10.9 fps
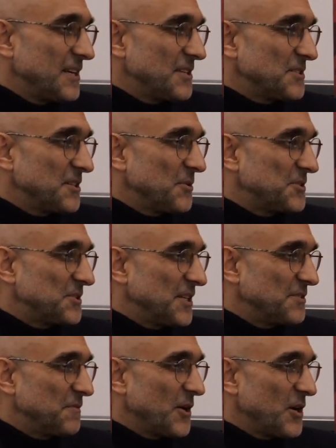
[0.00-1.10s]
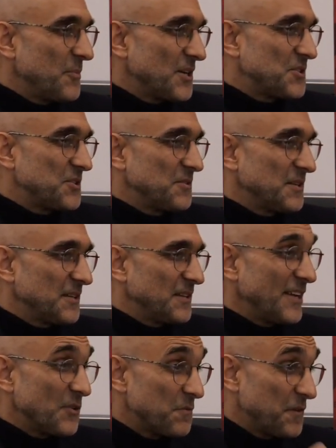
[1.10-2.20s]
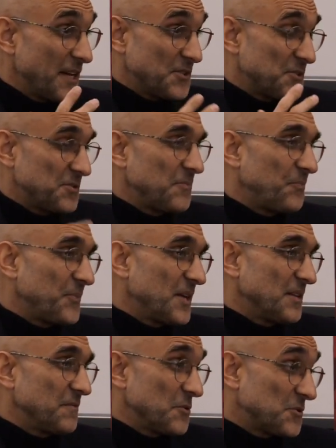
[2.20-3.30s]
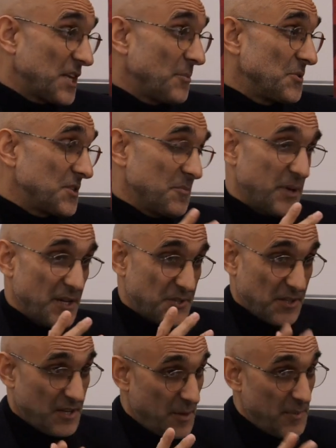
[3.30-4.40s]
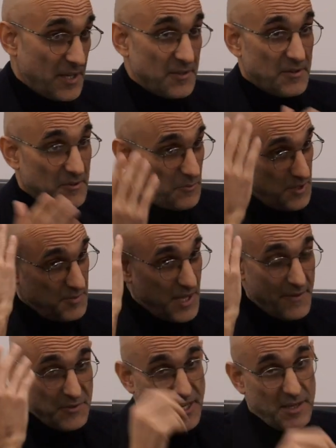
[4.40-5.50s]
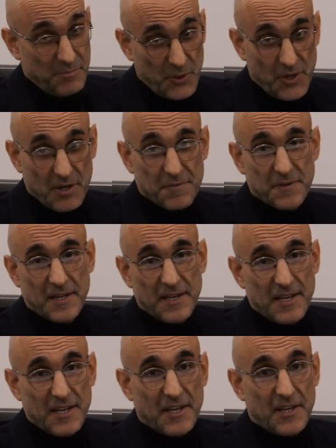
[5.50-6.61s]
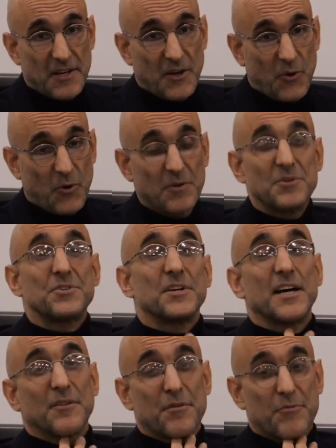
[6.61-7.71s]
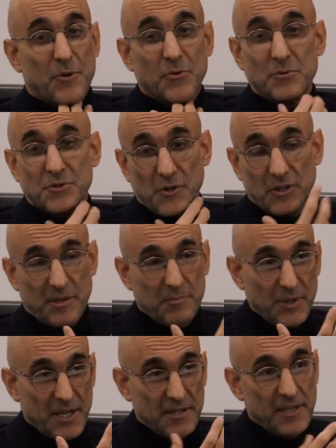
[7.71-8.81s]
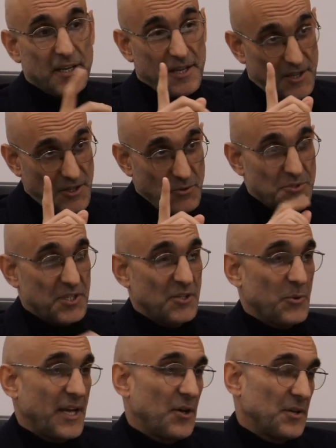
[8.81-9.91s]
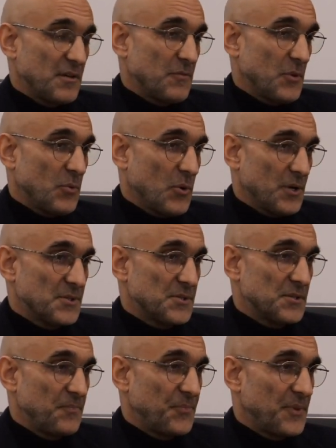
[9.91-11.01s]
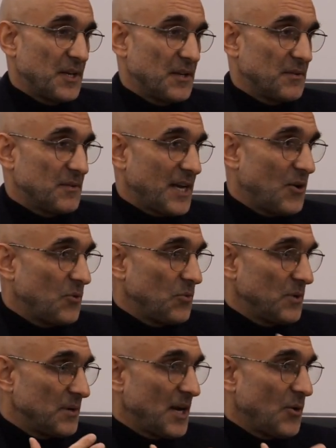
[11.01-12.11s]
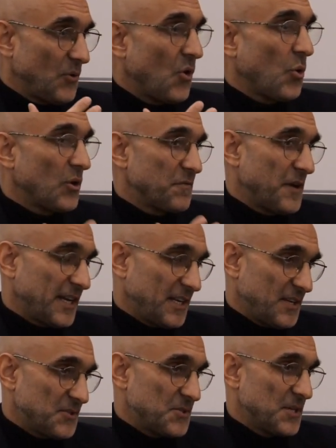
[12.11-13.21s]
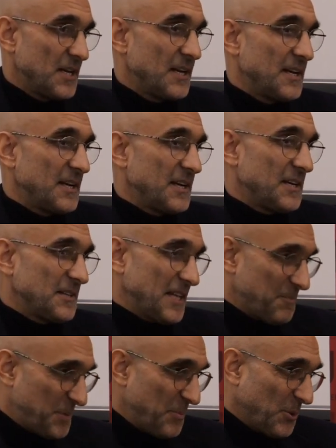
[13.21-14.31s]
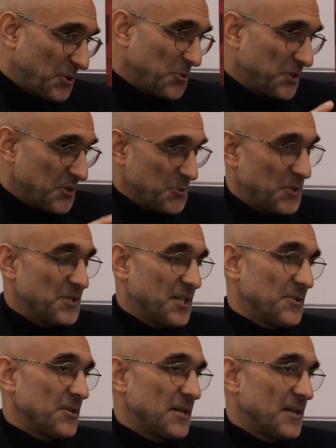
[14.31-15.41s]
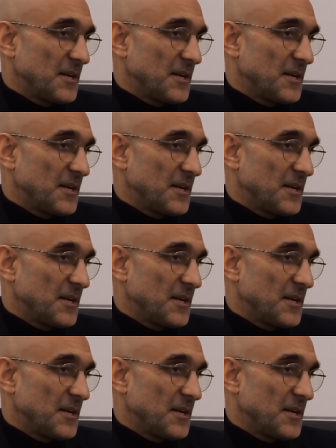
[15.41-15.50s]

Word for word: So it's very much in your face. And the first time you see a patient come in with have his head blown off or shot in the throat who's gurgling blood, you see the reality of what war is and how horrifying it is that people are doing this to each other.